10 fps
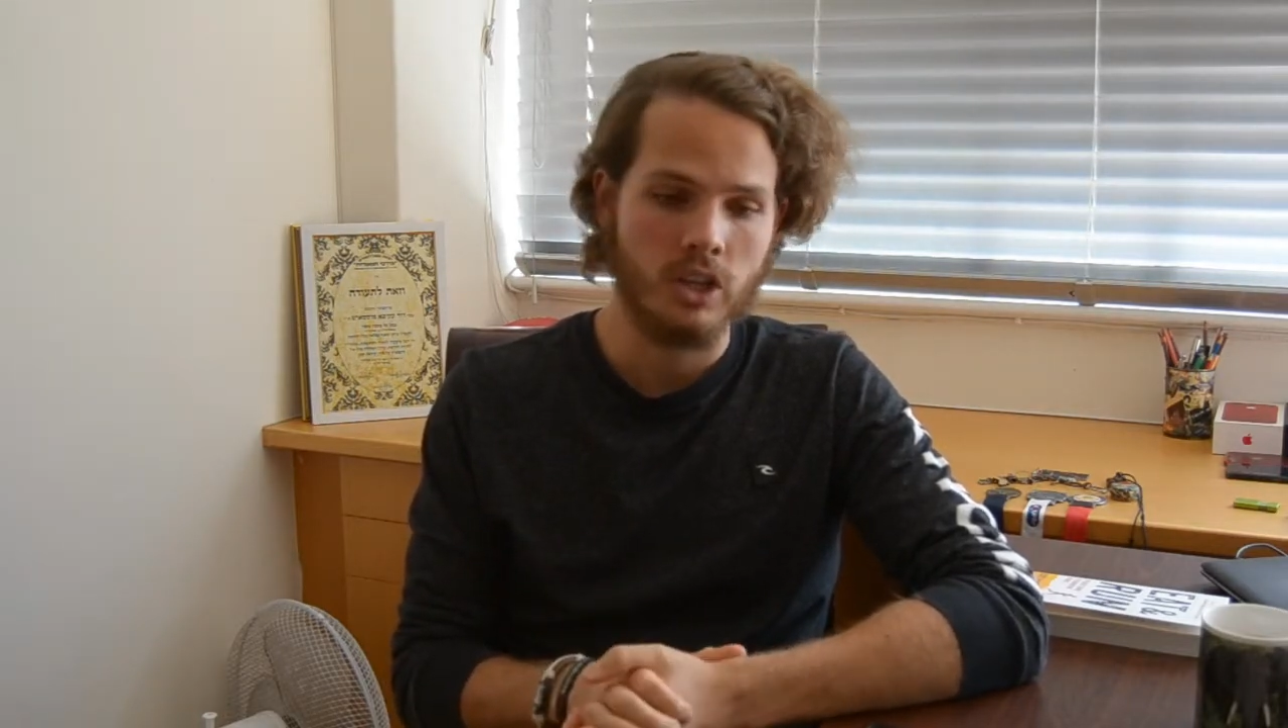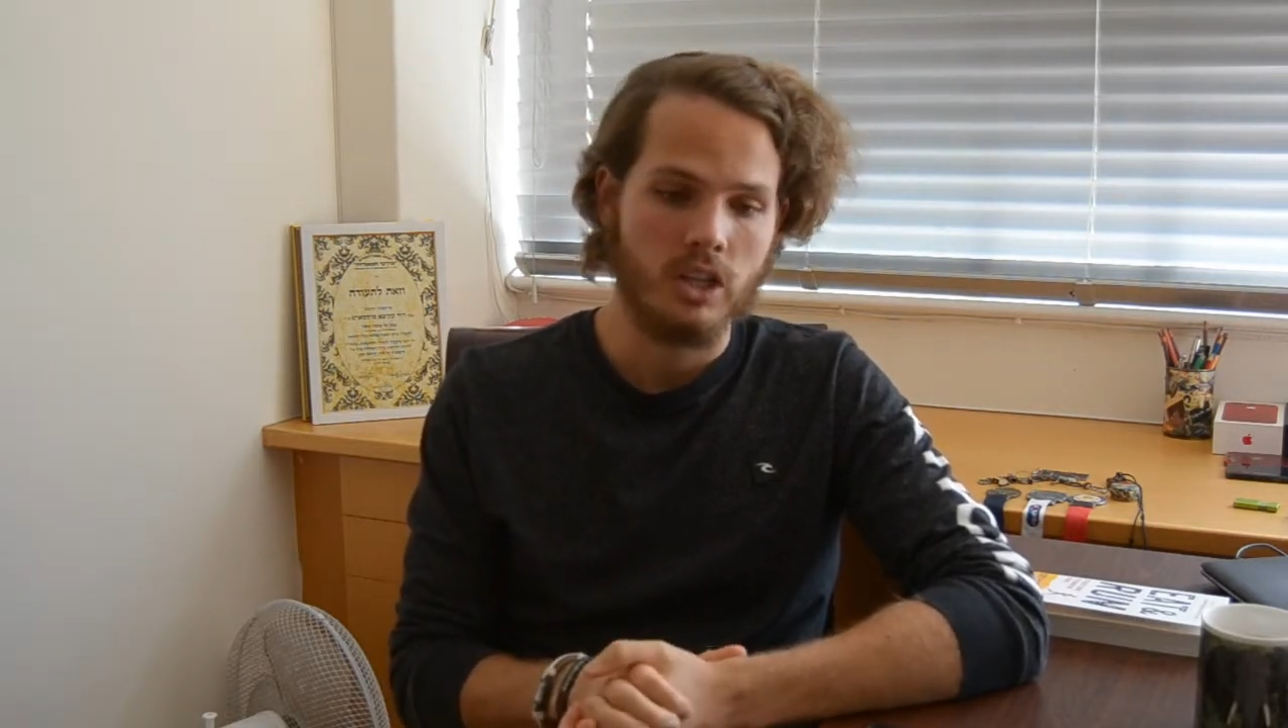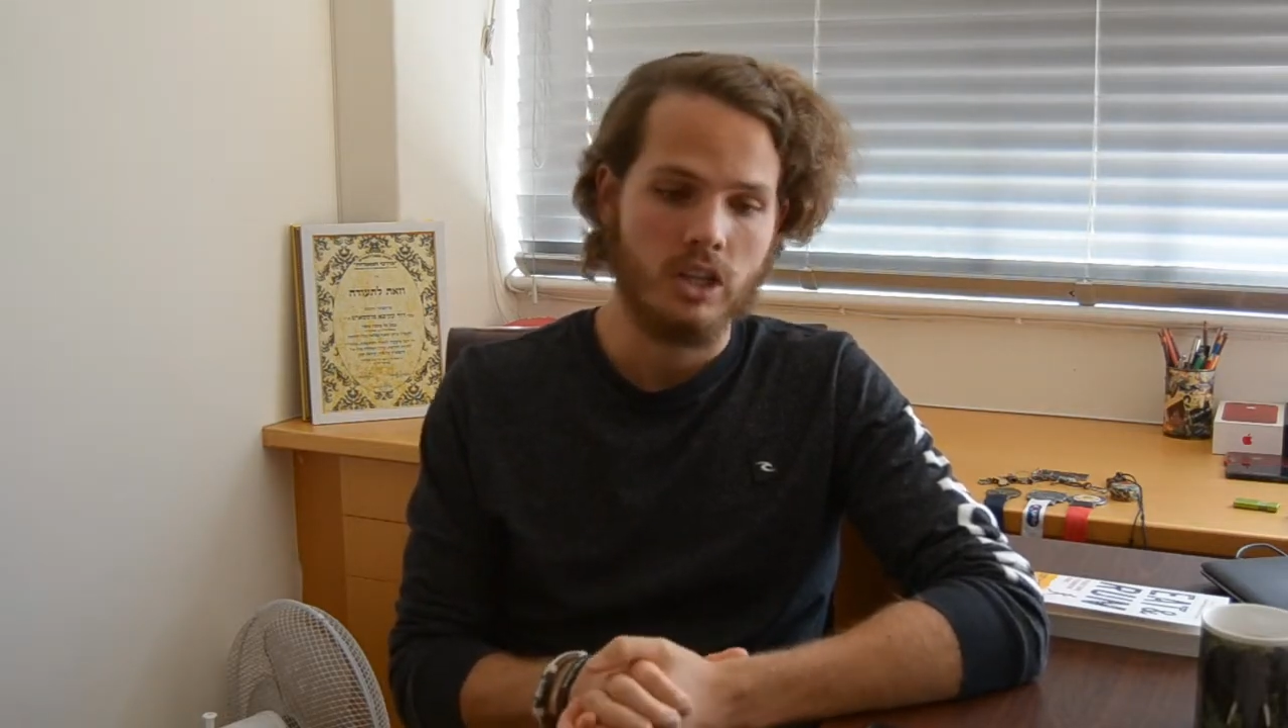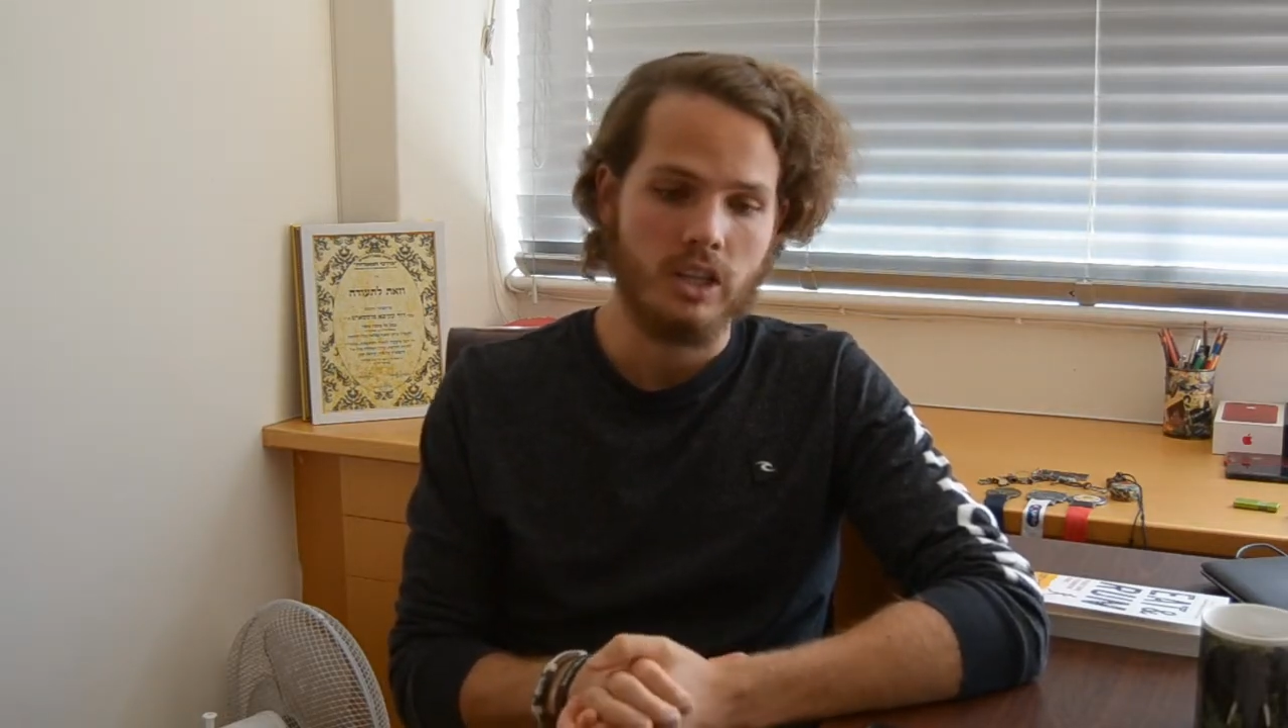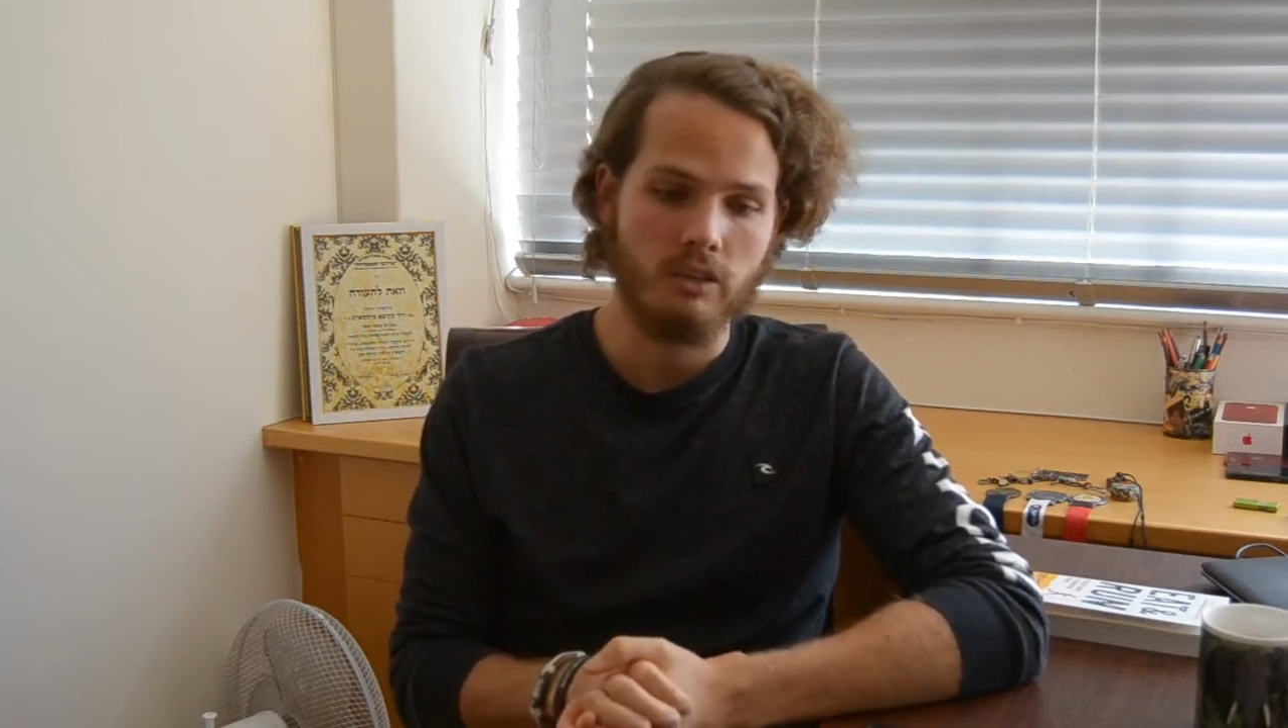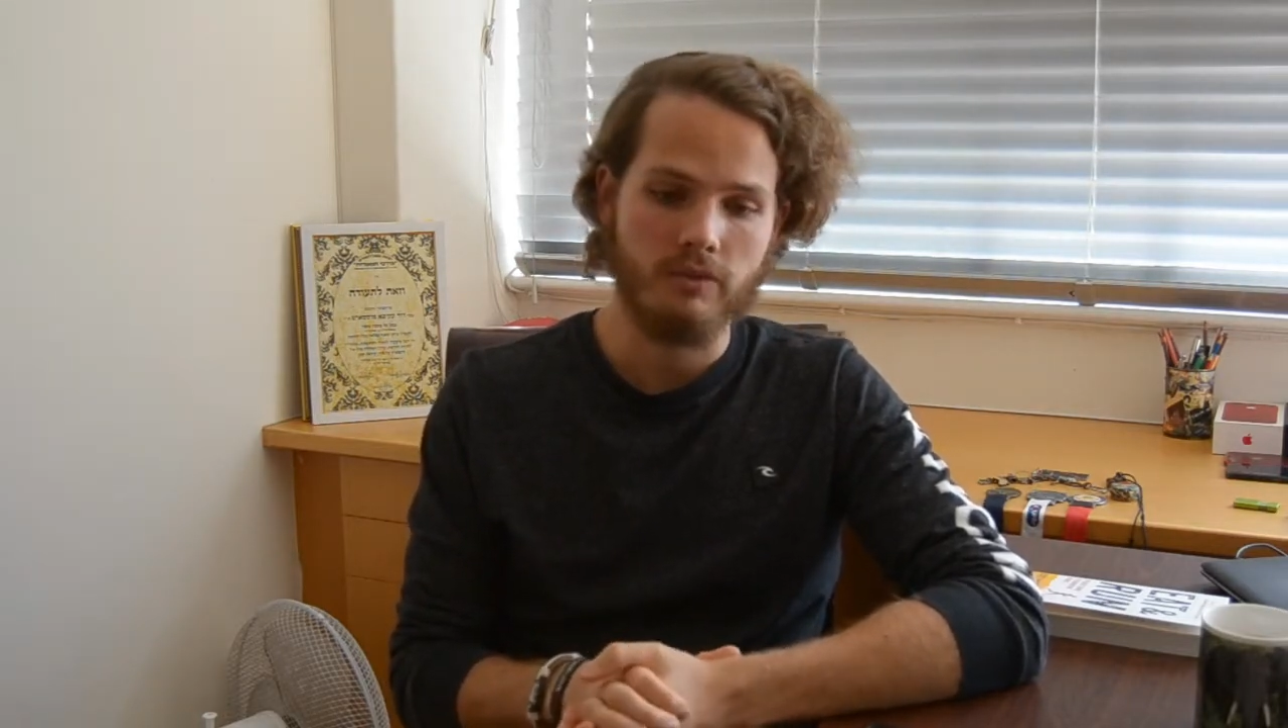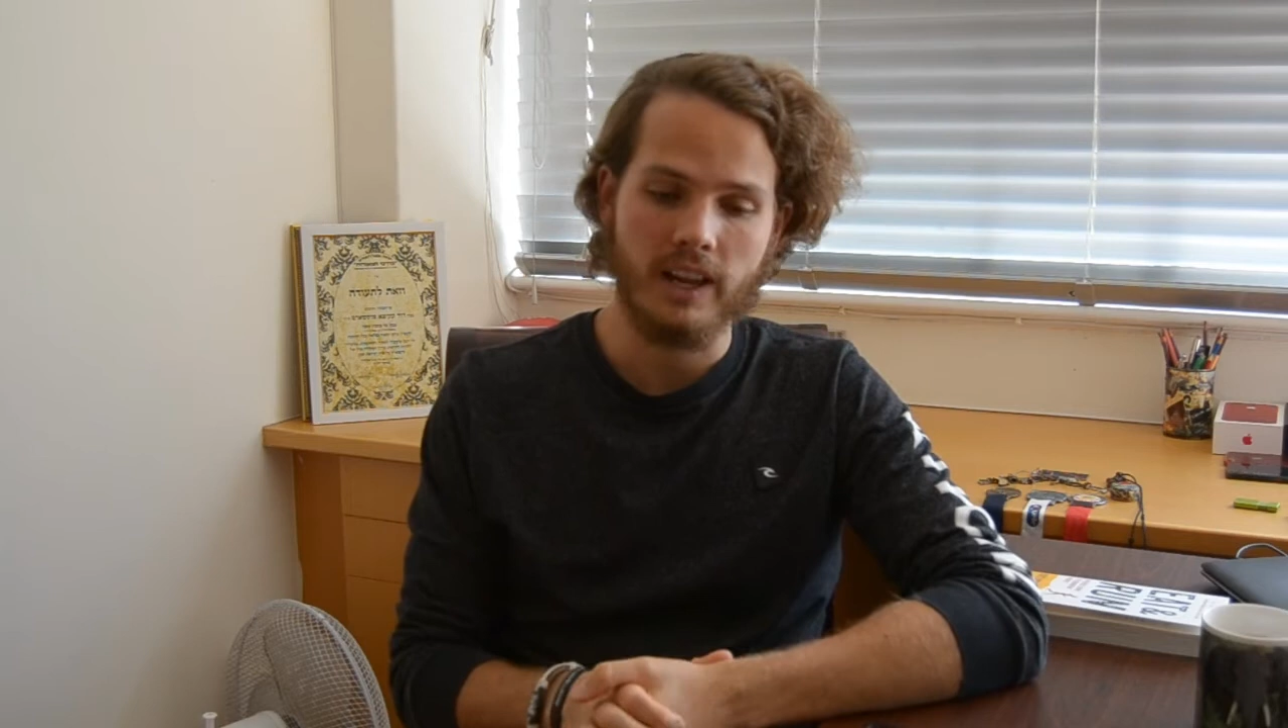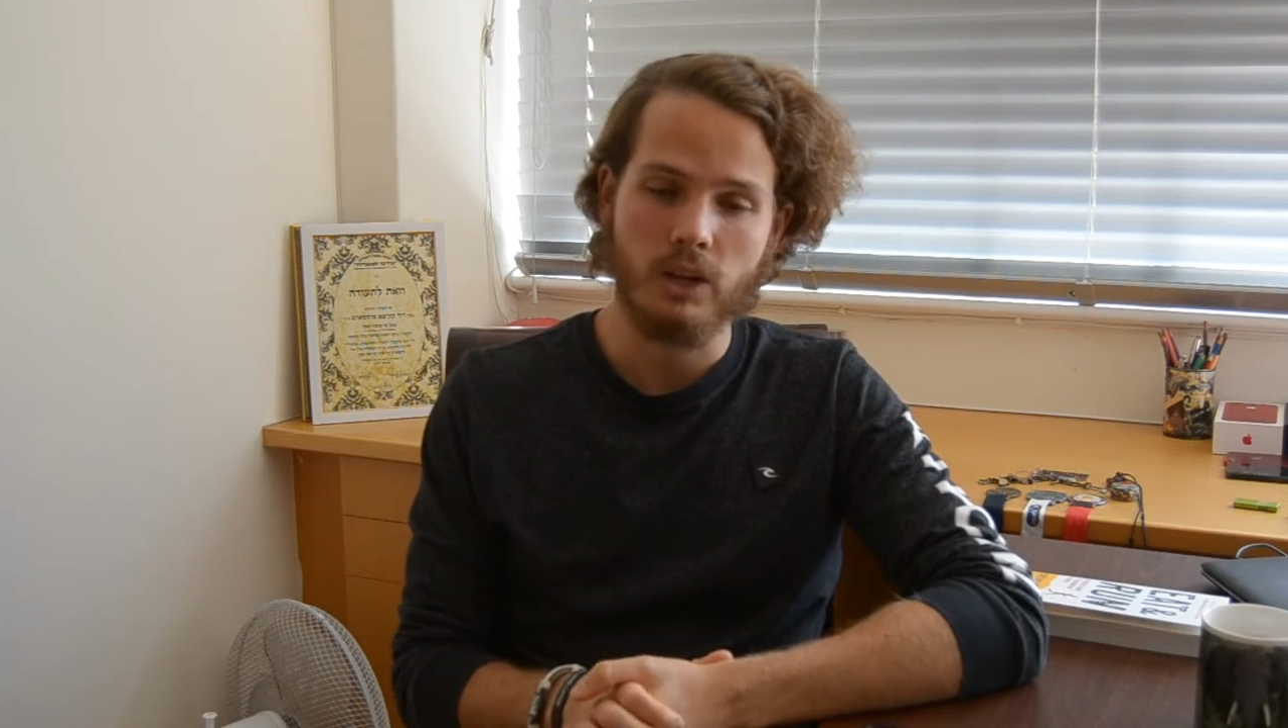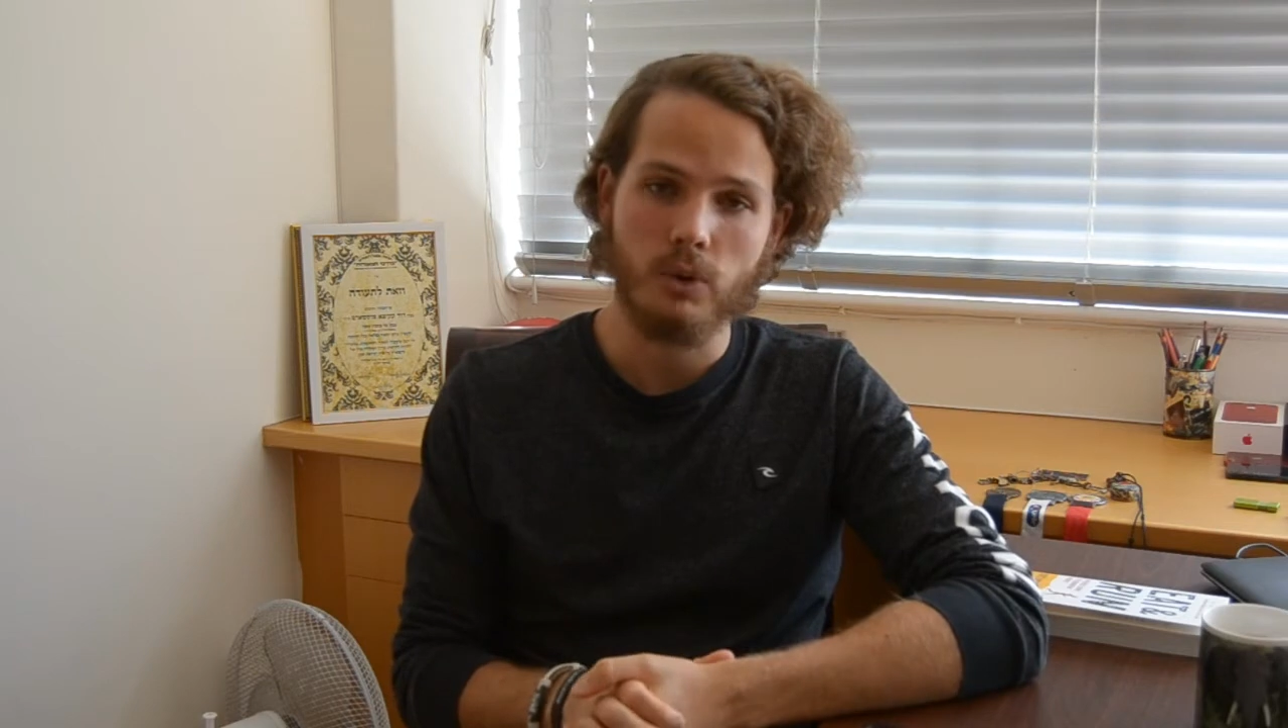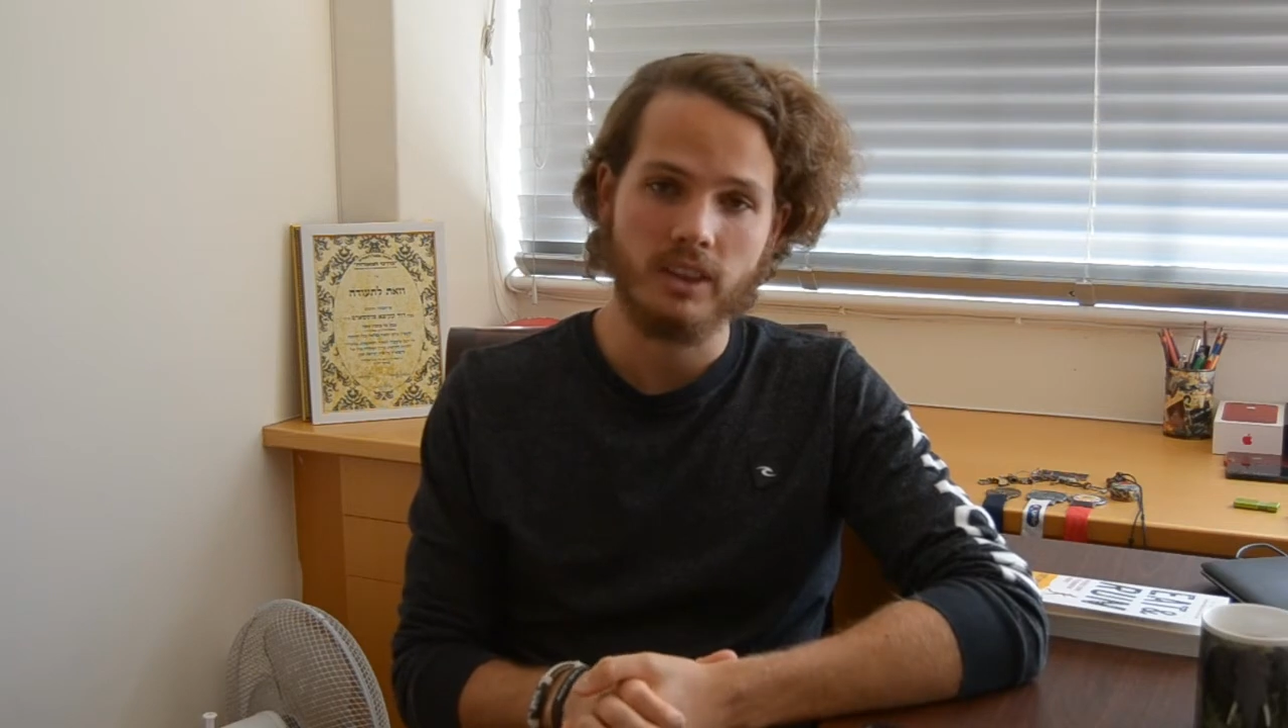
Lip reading: evaluate their